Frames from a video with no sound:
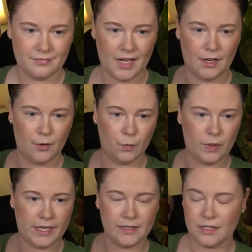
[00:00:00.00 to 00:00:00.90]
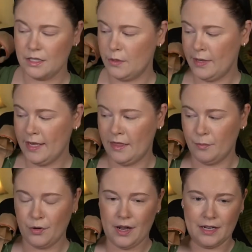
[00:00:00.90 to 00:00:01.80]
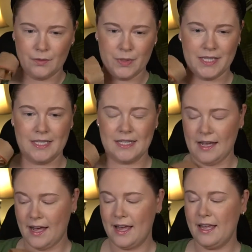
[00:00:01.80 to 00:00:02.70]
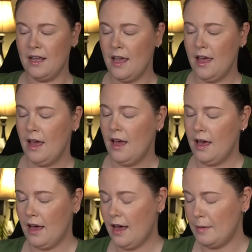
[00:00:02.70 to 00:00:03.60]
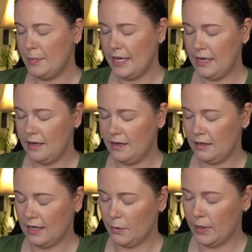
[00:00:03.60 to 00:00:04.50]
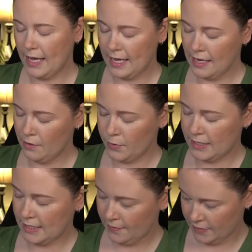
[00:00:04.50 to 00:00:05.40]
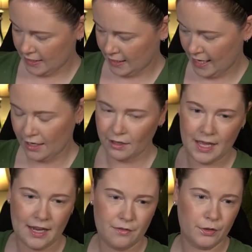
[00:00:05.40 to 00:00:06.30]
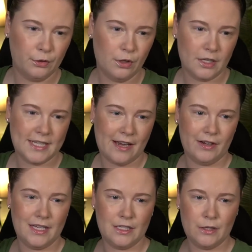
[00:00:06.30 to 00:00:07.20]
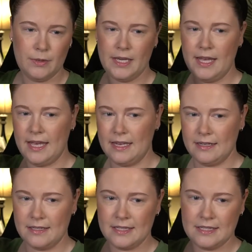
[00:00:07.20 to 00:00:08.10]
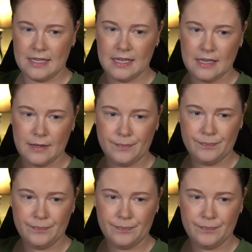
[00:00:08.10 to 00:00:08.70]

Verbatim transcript: I don't know, wings to it, and the product was inside. Uh, but like when I received it, I could kind of look down into it and see